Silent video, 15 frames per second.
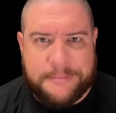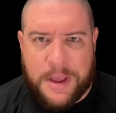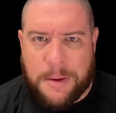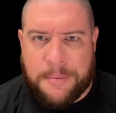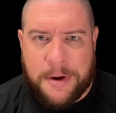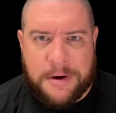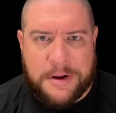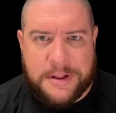
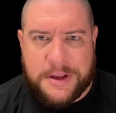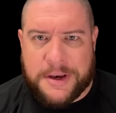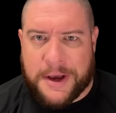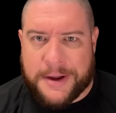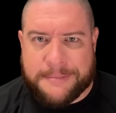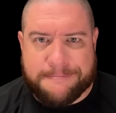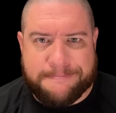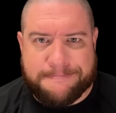Apparently
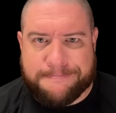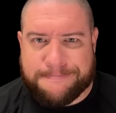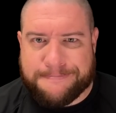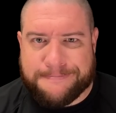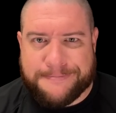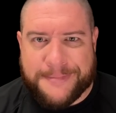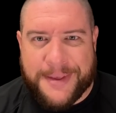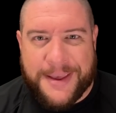not.
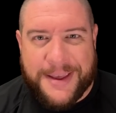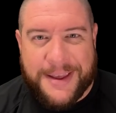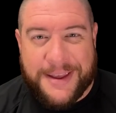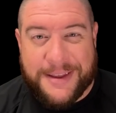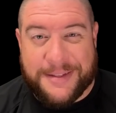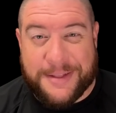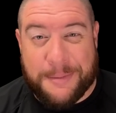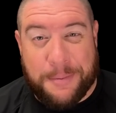
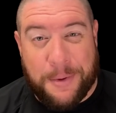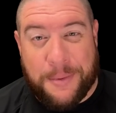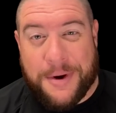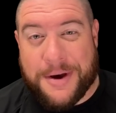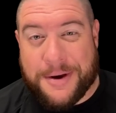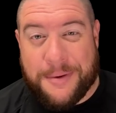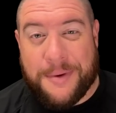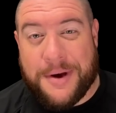The
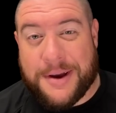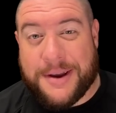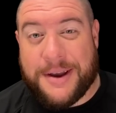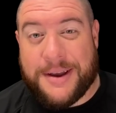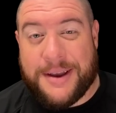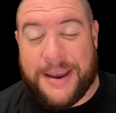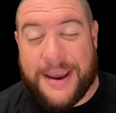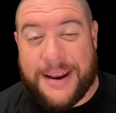Powaka
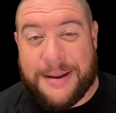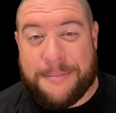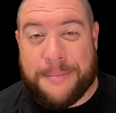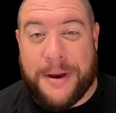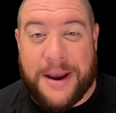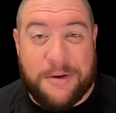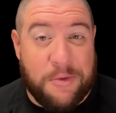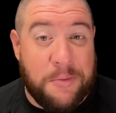Waka and
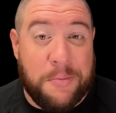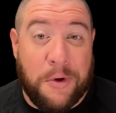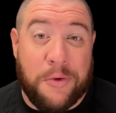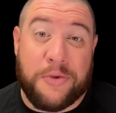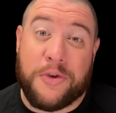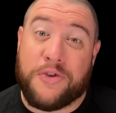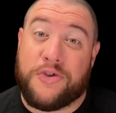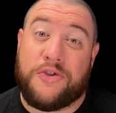Impact were
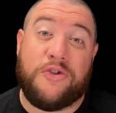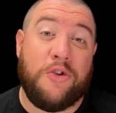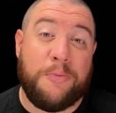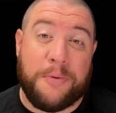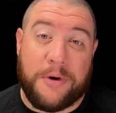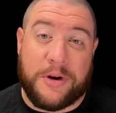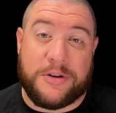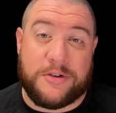both
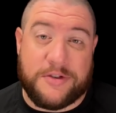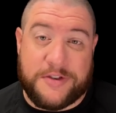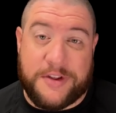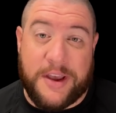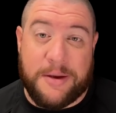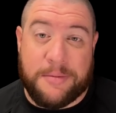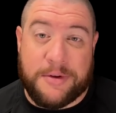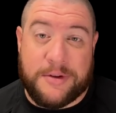super
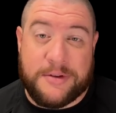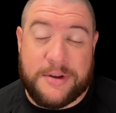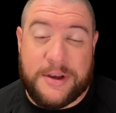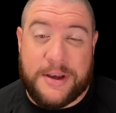understable.